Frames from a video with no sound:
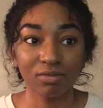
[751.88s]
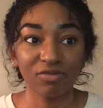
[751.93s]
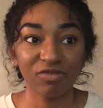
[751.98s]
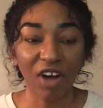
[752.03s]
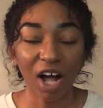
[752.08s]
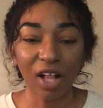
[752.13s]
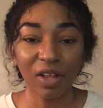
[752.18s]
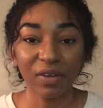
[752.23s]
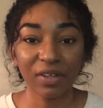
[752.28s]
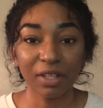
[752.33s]

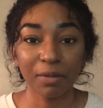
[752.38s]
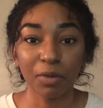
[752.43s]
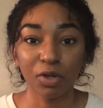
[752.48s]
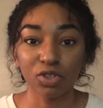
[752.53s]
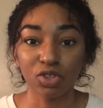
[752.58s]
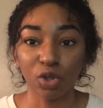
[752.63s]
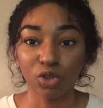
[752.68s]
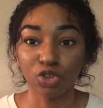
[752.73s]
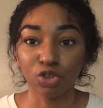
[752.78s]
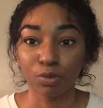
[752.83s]
following them
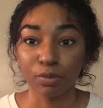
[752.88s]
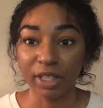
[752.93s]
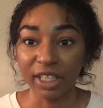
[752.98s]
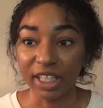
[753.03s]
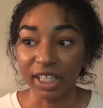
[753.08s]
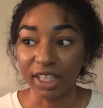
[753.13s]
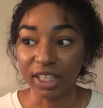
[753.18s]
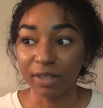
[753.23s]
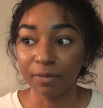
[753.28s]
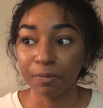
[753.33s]
on social
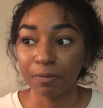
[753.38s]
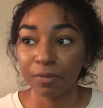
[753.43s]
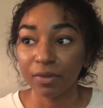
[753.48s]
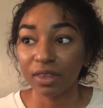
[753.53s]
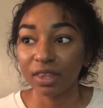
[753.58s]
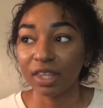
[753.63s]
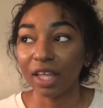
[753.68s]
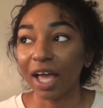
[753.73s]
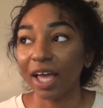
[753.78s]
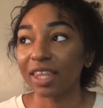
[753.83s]
media.
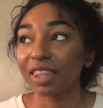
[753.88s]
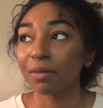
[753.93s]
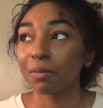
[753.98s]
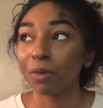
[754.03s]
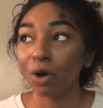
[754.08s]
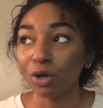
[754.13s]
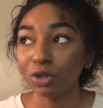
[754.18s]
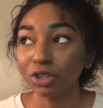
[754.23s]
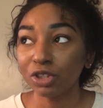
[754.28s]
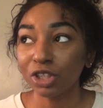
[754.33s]
Like, the
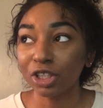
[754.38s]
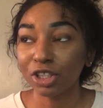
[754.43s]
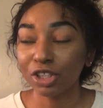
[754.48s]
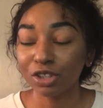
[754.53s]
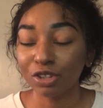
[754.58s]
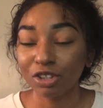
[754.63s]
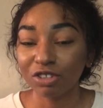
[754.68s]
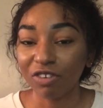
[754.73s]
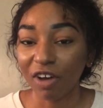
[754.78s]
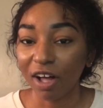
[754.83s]
most you can
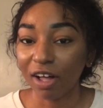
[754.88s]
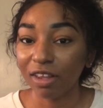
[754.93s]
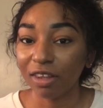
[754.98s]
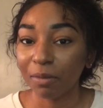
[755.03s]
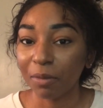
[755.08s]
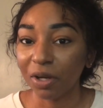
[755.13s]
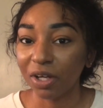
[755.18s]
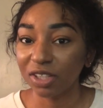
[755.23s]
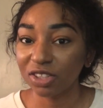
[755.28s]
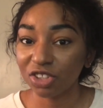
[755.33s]
do is follow
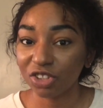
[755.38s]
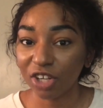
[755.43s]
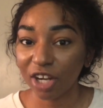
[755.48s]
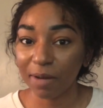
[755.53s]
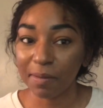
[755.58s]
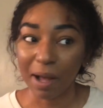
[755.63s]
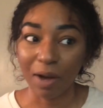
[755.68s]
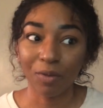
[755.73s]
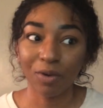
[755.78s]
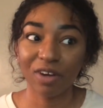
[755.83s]
them on
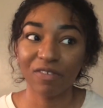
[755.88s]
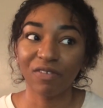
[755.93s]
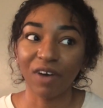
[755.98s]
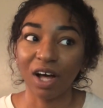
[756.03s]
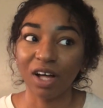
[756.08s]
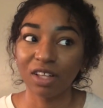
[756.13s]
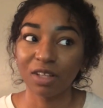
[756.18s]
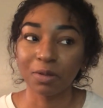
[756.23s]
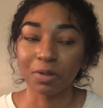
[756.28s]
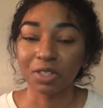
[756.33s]
Instagram. I wouldn't
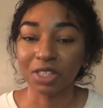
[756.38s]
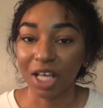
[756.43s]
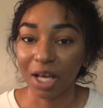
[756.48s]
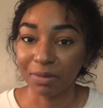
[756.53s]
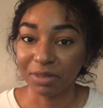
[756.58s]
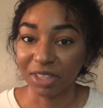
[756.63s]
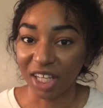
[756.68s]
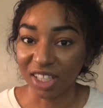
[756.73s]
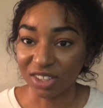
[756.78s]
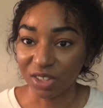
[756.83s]
follow them on
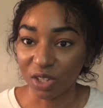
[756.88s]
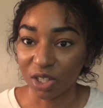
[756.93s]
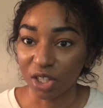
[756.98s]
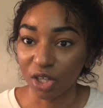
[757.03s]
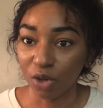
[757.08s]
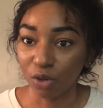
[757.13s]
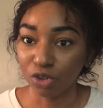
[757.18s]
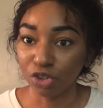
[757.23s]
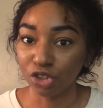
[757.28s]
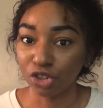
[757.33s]
Snapchat so they
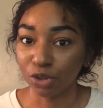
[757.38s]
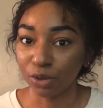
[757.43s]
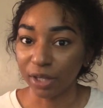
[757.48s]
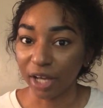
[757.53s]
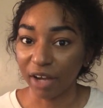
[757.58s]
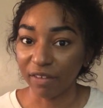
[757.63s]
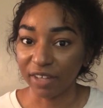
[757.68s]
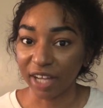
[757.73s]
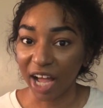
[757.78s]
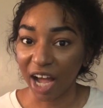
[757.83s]
know what you're
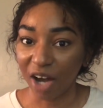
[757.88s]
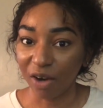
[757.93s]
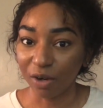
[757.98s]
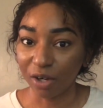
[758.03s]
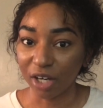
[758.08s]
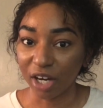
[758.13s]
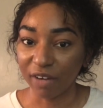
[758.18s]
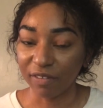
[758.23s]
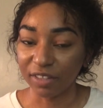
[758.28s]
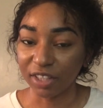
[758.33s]
doing every
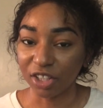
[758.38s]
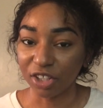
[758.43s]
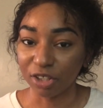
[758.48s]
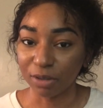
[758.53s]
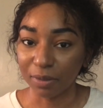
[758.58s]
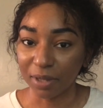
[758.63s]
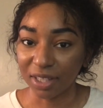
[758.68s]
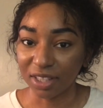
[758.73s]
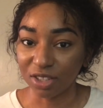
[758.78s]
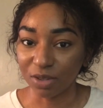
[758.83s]
hour, every
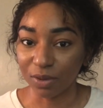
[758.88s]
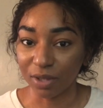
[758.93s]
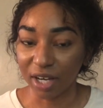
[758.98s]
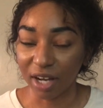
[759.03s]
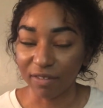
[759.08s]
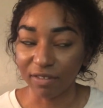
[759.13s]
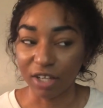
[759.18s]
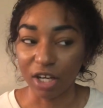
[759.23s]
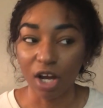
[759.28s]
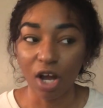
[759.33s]
30 minutes or
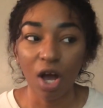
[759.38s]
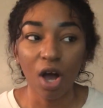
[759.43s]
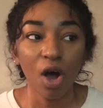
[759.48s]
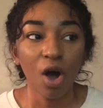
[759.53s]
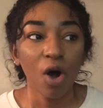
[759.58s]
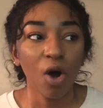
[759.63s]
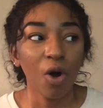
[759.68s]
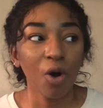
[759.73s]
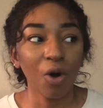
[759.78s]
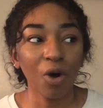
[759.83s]
whatever.
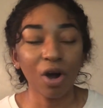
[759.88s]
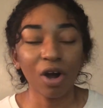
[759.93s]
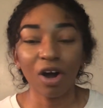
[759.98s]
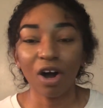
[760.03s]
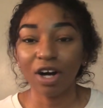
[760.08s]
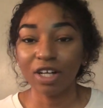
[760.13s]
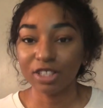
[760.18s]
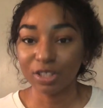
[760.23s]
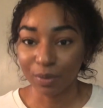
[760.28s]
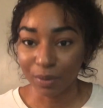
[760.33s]
Or
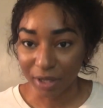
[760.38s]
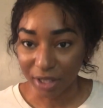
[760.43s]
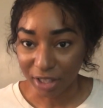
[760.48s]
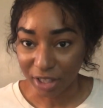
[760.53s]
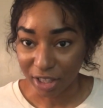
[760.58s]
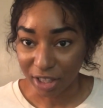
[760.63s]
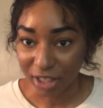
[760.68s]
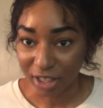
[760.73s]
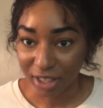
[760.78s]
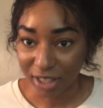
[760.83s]
on
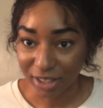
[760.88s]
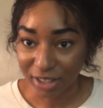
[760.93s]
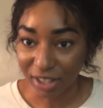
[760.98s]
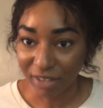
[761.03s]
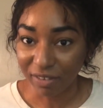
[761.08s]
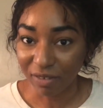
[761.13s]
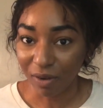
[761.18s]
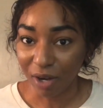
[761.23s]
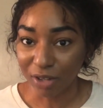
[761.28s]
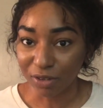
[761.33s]
Twitter, because you
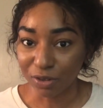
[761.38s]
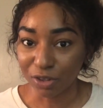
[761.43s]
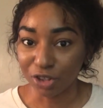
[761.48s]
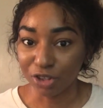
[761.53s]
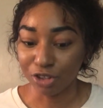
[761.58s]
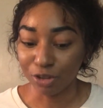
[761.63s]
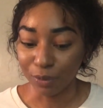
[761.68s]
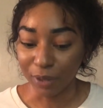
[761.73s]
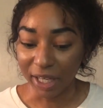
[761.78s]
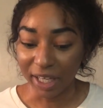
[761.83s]
have to watch what
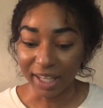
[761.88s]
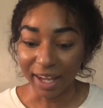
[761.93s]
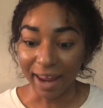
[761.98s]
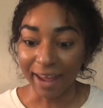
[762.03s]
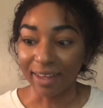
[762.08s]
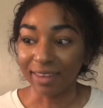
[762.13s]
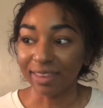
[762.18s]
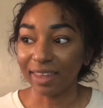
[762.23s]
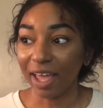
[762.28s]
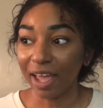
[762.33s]
you tweet.
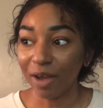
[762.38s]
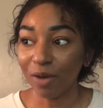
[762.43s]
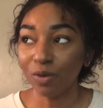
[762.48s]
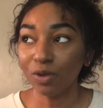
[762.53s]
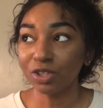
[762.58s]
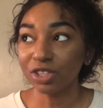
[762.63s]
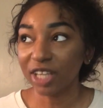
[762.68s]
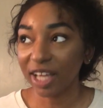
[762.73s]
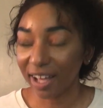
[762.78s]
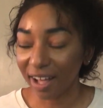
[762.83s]
Like, they
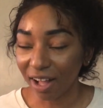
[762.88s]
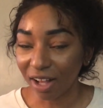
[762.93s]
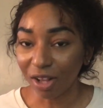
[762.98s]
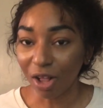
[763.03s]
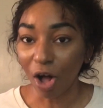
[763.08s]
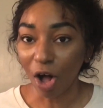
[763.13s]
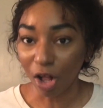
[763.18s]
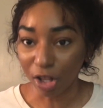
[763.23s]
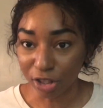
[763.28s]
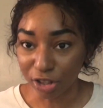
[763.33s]
will tell
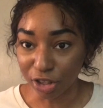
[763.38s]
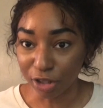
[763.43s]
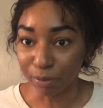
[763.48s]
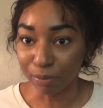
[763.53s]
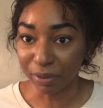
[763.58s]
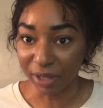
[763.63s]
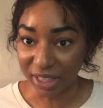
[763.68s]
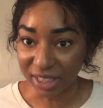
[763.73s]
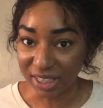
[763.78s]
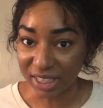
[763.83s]
all your
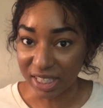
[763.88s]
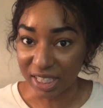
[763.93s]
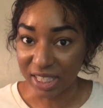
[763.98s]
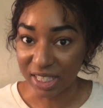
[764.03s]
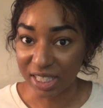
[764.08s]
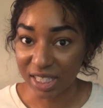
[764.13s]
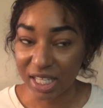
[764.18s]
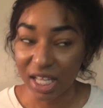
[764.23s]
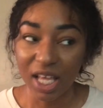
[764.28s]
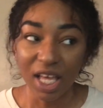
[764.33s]

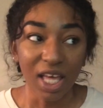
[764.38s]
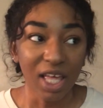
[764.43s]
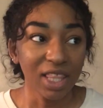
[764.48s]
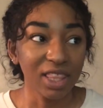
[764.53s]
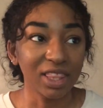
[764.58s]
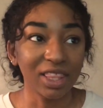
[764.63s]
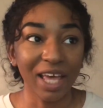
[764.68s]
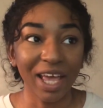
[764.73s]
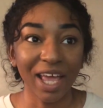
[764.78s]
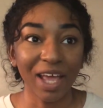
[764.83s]
business.
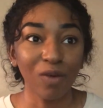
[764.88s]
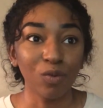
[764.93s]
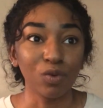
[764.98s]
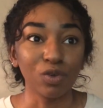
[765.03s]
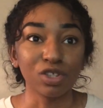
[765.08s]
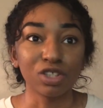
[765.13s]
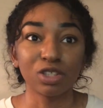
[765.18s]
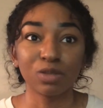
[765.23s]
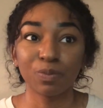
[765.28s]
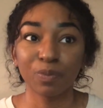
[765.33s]
They
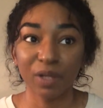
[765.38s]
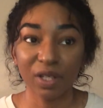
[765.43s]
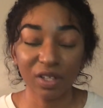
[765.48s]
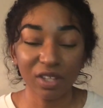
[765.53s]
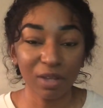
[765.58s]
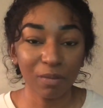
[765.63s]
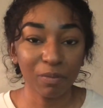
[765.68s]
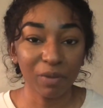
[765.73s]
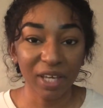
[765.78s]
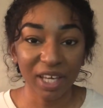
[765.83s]
will spill
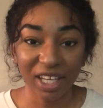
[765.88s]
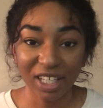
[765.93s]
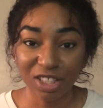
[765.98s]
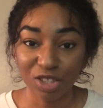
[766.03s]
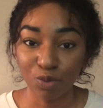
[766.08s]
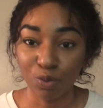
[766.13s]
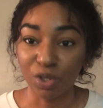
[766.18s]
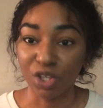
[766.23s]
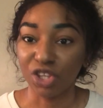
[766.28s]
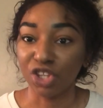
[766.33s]
the
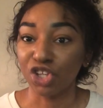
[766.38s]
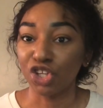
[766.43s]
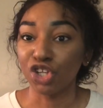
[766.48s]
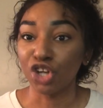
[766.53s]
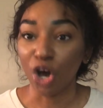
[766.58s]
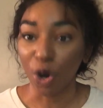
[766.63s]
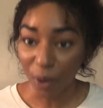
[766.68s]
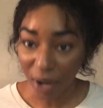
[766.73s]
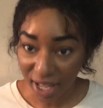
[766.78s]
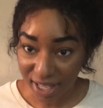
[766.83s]
beans with
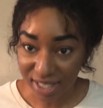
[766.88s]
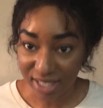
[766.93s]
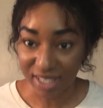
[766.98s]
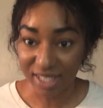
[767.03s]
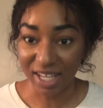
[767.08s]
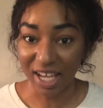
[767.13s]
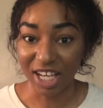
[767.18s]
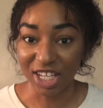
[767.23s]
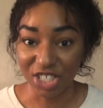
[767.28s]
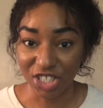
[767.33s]
no
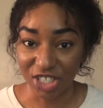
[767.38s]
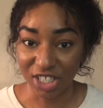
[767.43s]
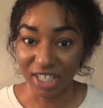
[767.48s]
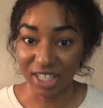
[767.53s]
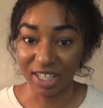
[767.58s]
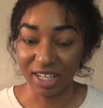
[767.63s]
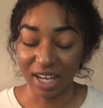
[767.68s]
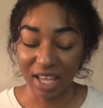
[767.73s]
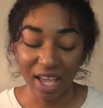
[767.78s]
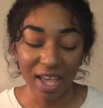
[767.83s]

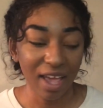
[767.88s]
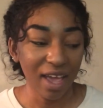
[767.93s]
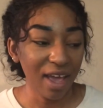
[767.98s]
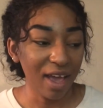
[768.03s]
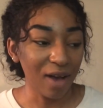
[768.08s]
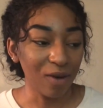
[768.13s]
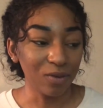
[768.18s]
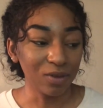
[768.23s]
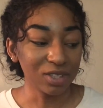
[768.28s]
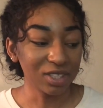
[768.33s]
hesitation
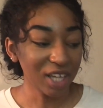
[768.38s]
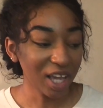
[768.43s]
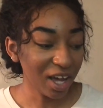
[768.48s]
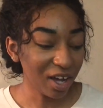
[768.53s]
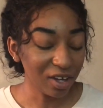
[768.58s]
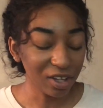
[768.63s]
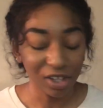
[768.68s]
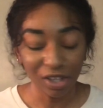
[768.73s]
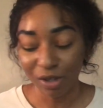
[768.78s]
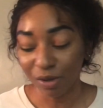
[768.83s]
and will
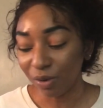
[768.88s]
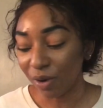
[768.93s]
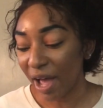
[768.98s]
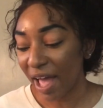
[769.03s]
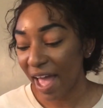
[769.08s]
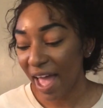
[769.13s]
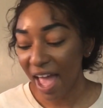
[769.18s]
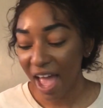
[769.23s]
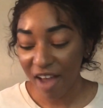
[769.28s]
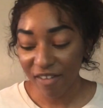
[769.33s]
tell you
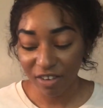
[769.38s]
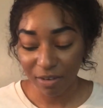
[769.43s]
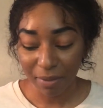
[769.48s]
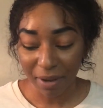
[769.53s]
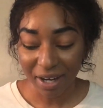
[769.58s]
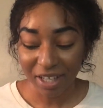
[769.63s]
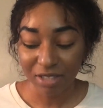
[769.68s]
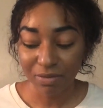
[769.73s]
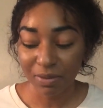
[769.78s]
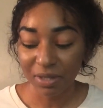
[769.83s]

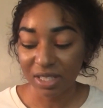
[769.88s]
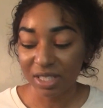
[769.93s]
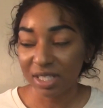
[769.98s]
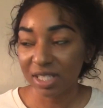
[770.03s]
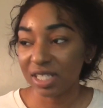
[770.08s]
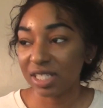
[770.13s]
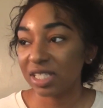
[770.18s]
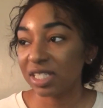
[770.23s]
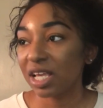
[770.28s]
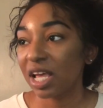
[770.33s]
everybody's
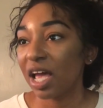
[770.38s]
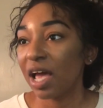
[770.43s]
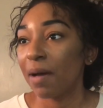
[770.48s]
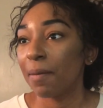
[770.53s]
business.